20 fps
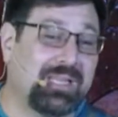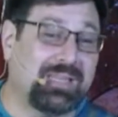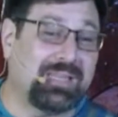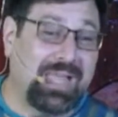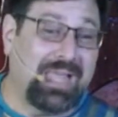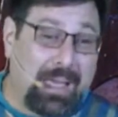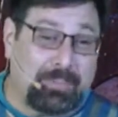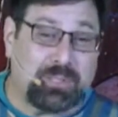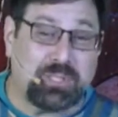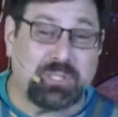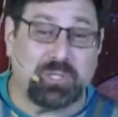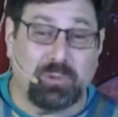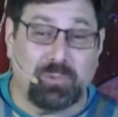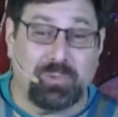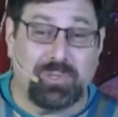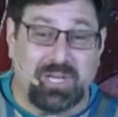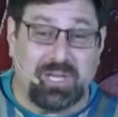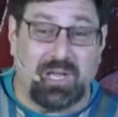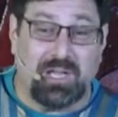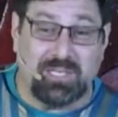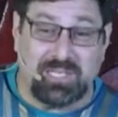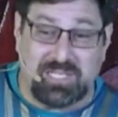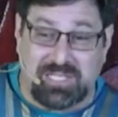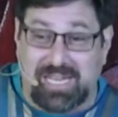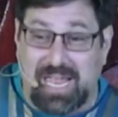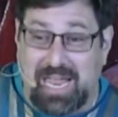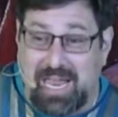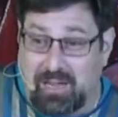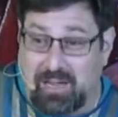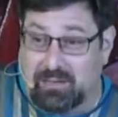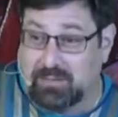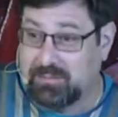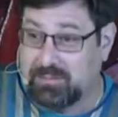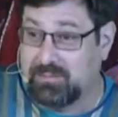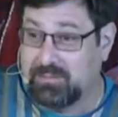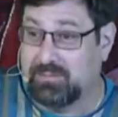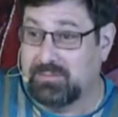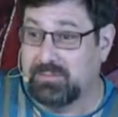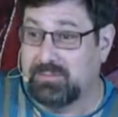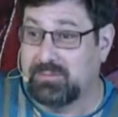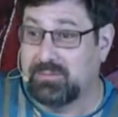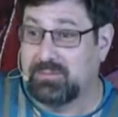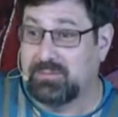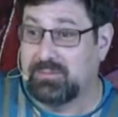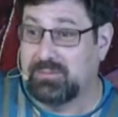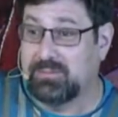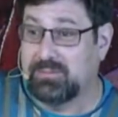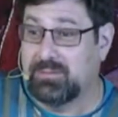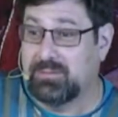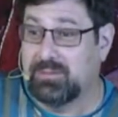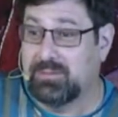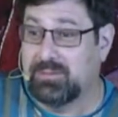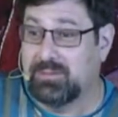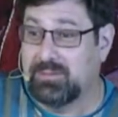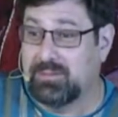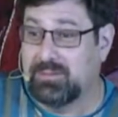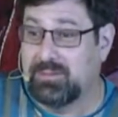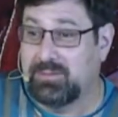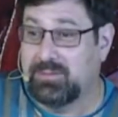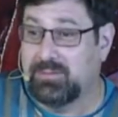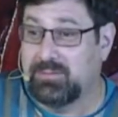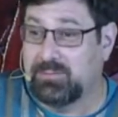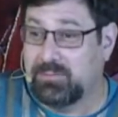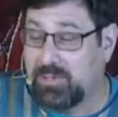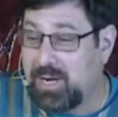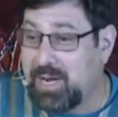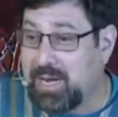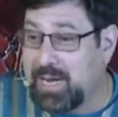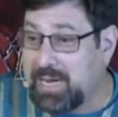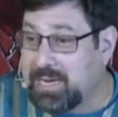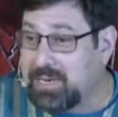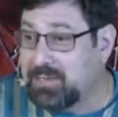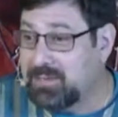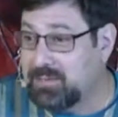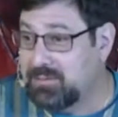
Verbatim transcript: lobster was on sale, right?